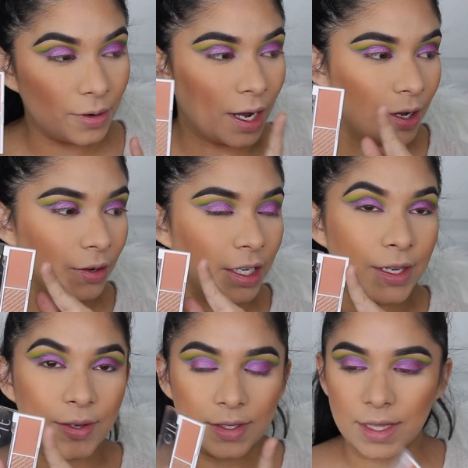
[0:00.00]
I only
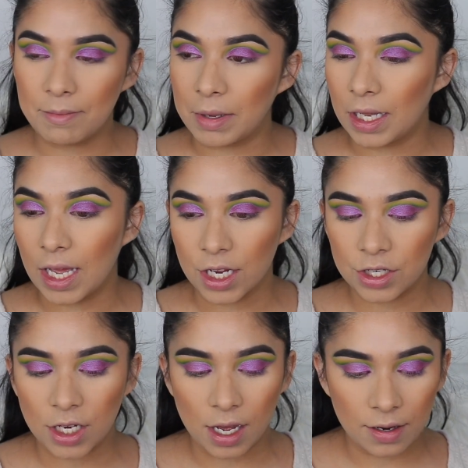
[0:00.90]
used the blush
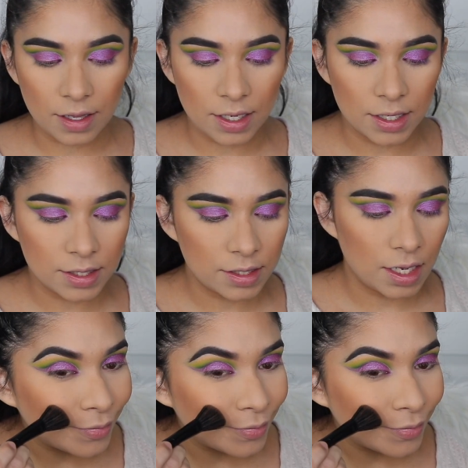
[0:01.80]
out of this.